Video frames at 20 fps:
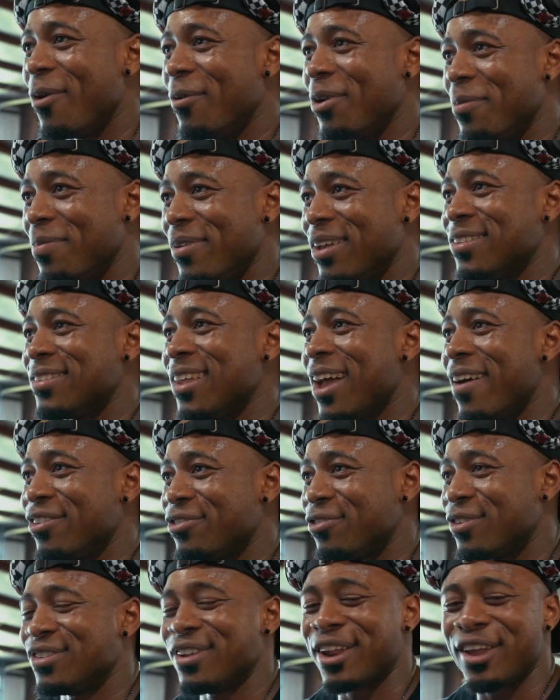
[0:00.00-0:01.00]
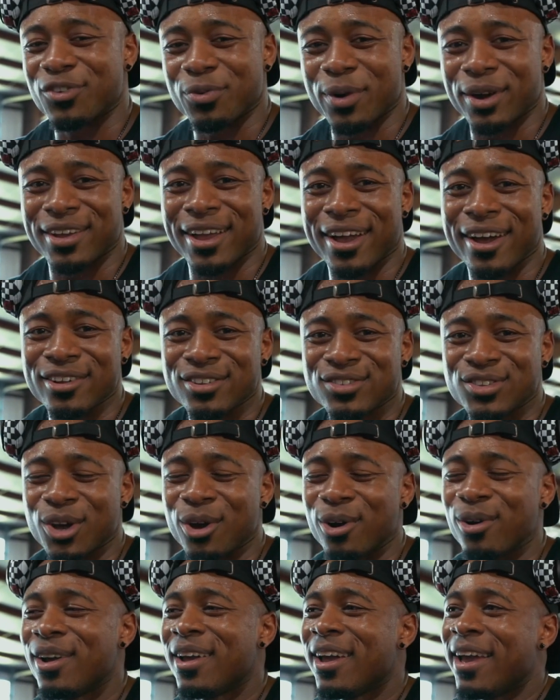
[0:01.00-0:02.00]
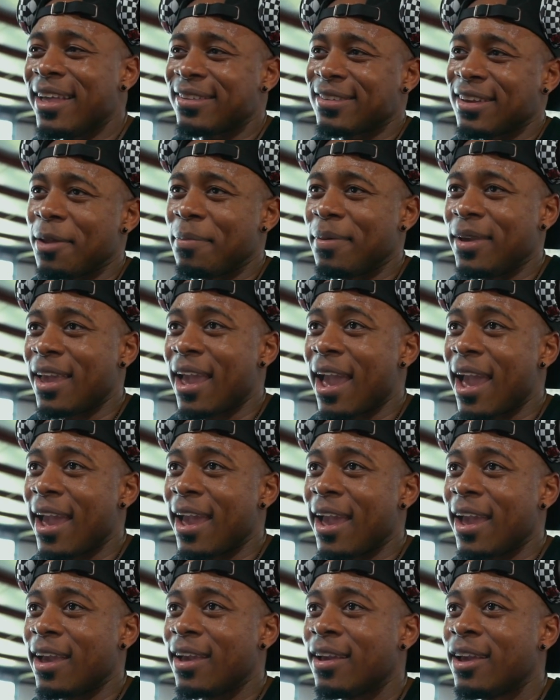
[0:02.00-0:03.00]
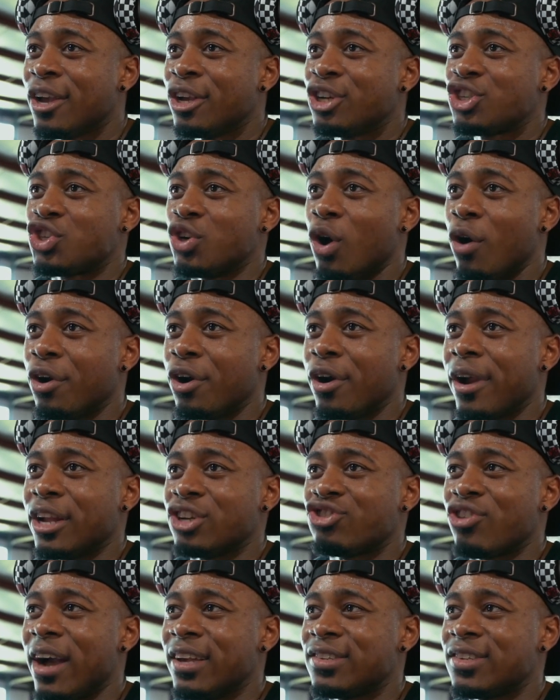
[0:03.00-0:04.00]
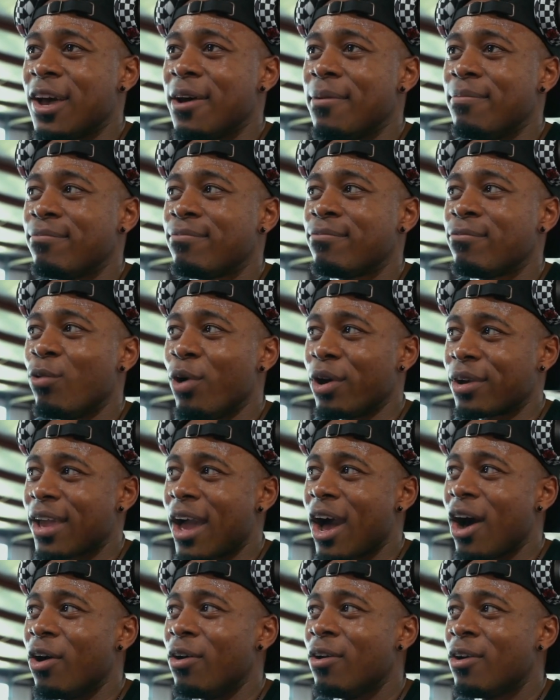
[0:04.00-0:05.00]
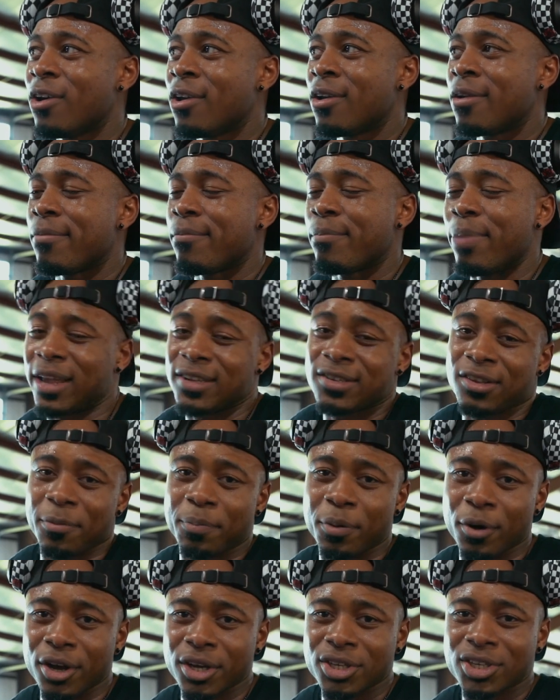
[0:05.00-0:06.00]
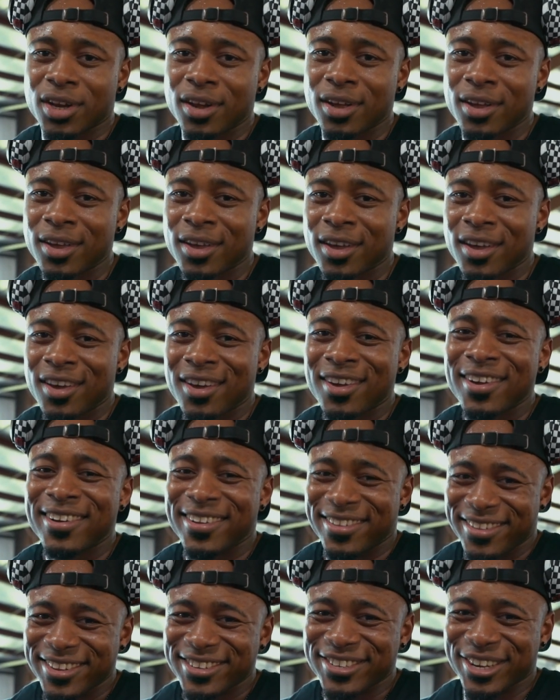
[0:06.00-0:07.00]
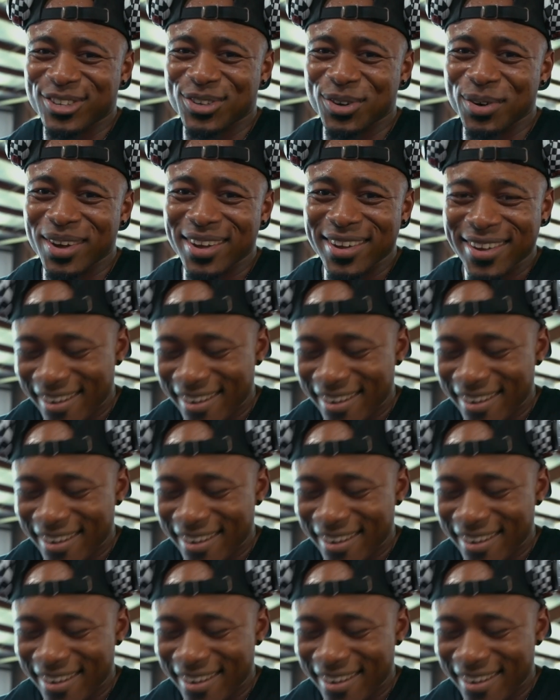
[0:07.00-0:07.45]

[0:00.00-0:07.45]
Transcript: I want to be a savage for today's workout. So it's gonna be a shoulder and tricep workout, basically push. Let's get to